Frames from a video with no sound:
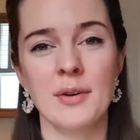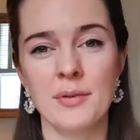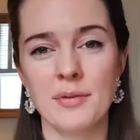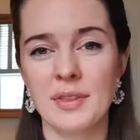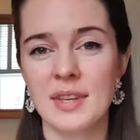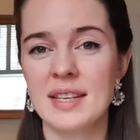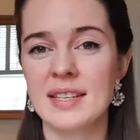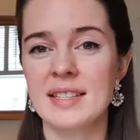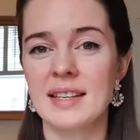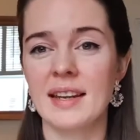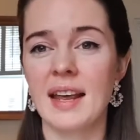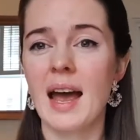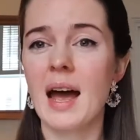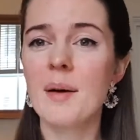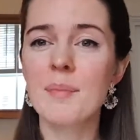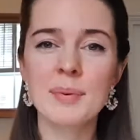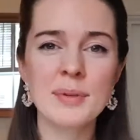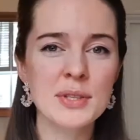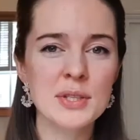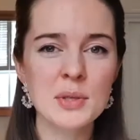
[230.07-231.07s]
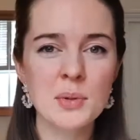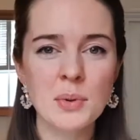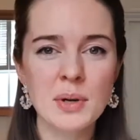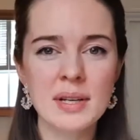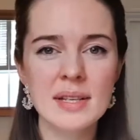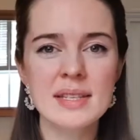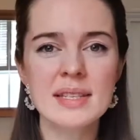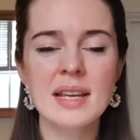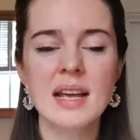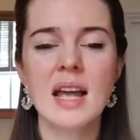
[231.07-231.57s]
things that happened to
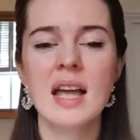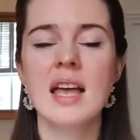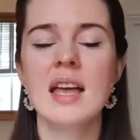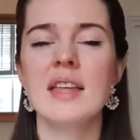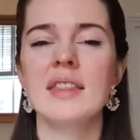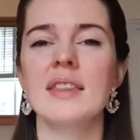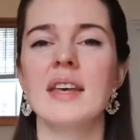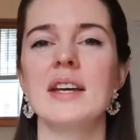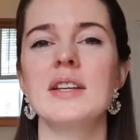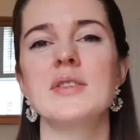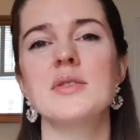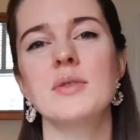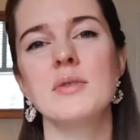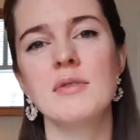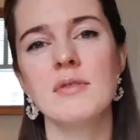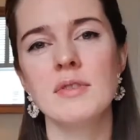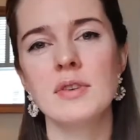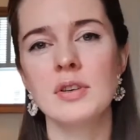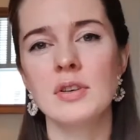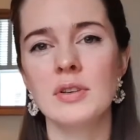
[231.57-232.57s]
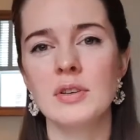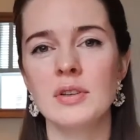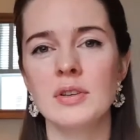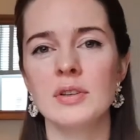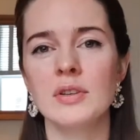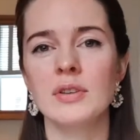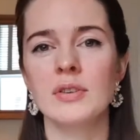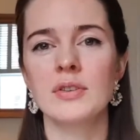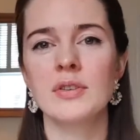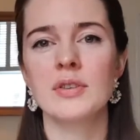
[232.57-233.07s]
us that you
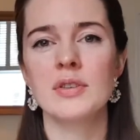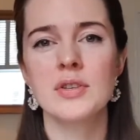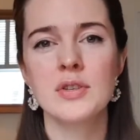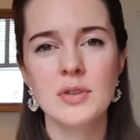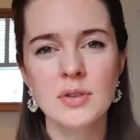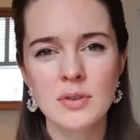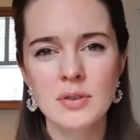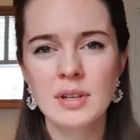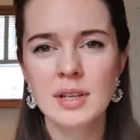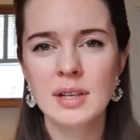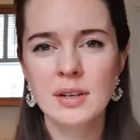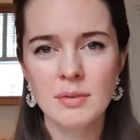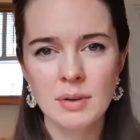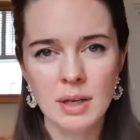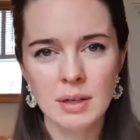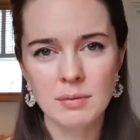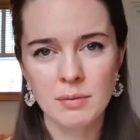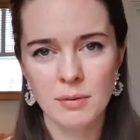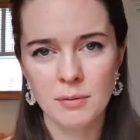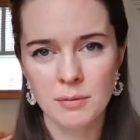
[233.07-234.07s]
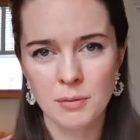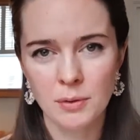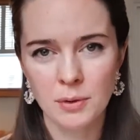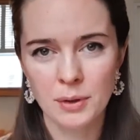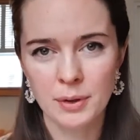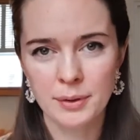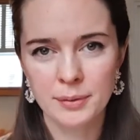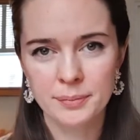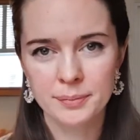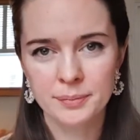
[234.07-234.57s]
feel truly grateful
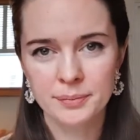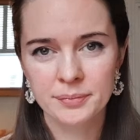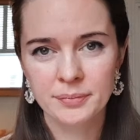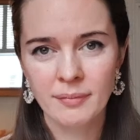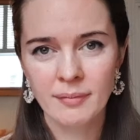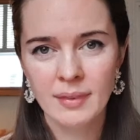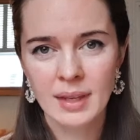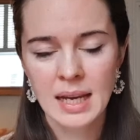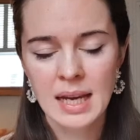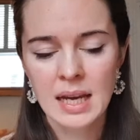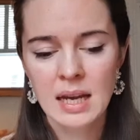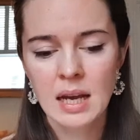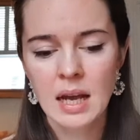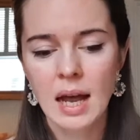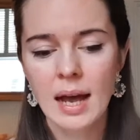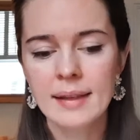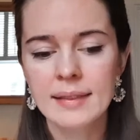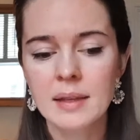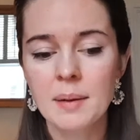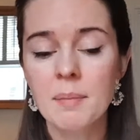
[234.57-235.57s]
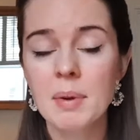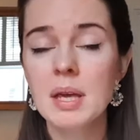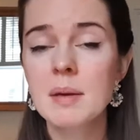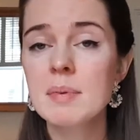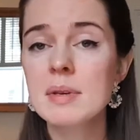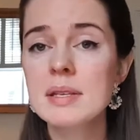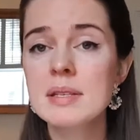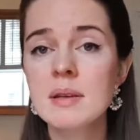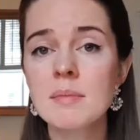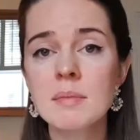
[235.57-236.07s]
for. And there may
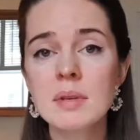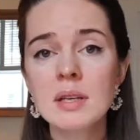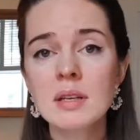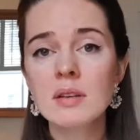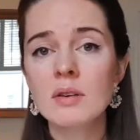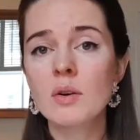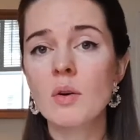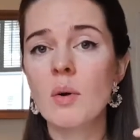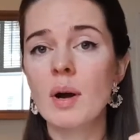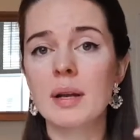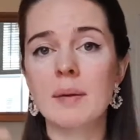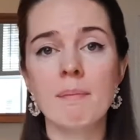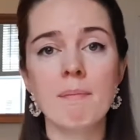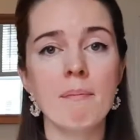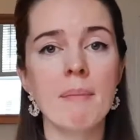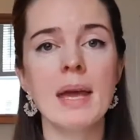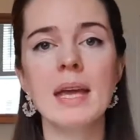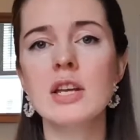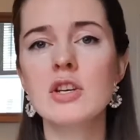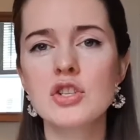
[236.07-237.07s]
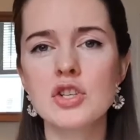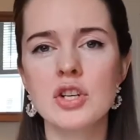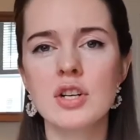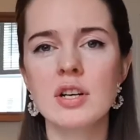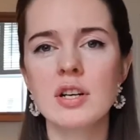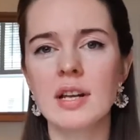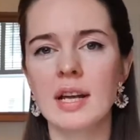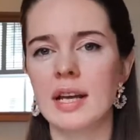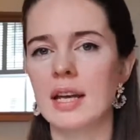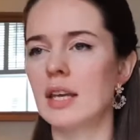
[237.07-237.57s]
be something quite major,
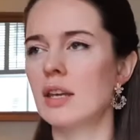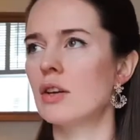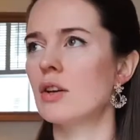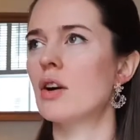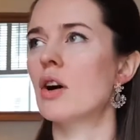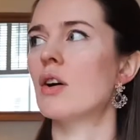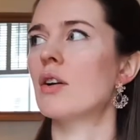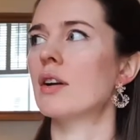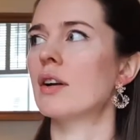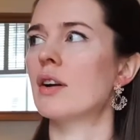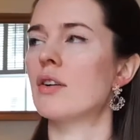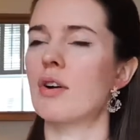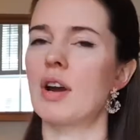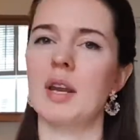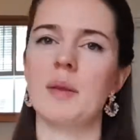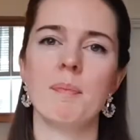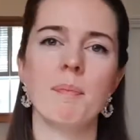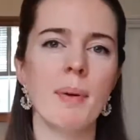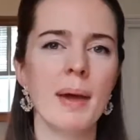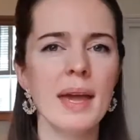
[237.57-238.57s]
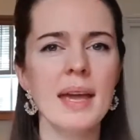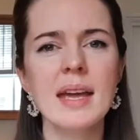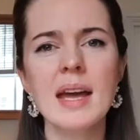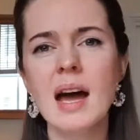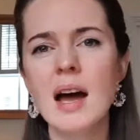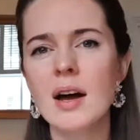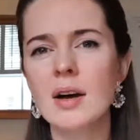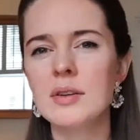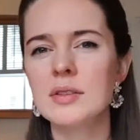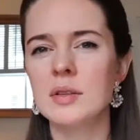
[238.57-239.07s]
like you got a great
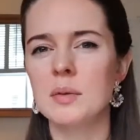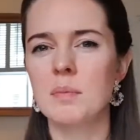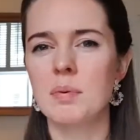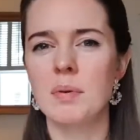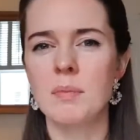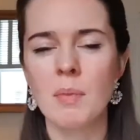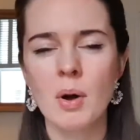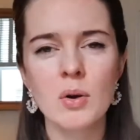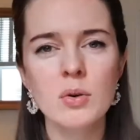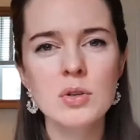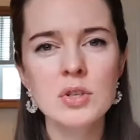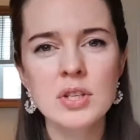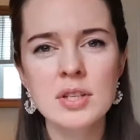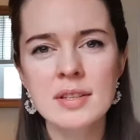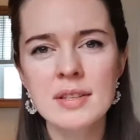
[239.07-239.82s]
payout, a promotion